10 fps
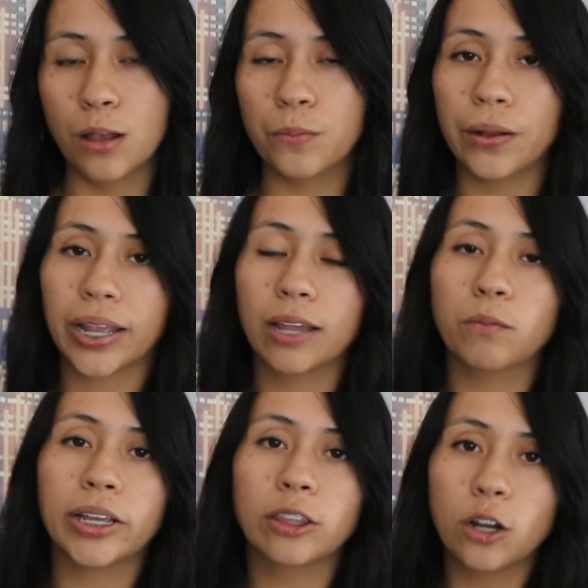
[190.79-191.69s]
but can
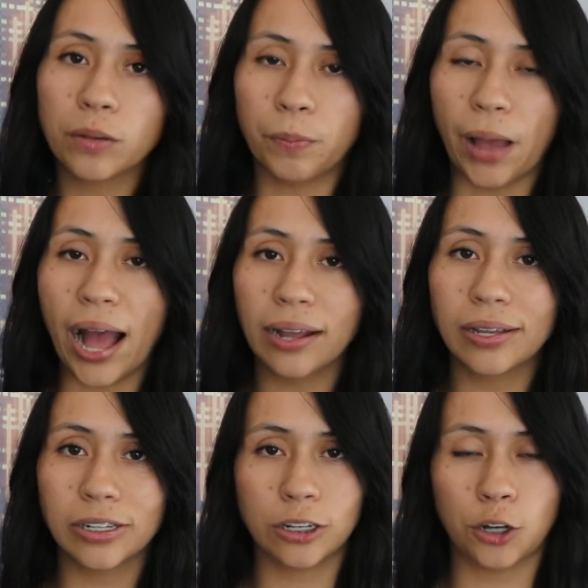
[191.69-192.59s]
we look back
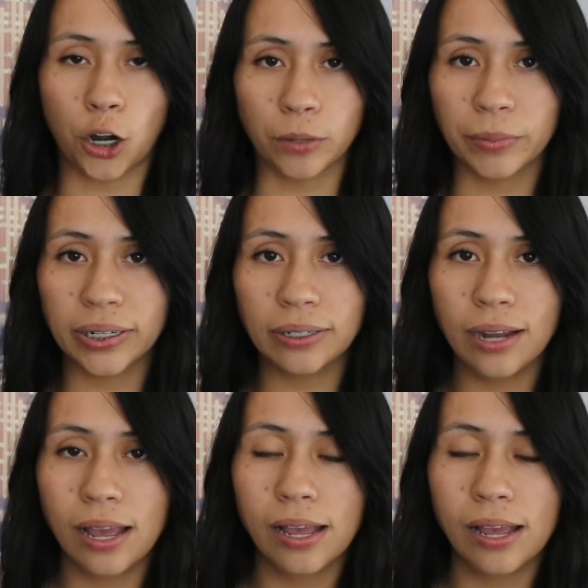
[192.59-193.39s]
and determine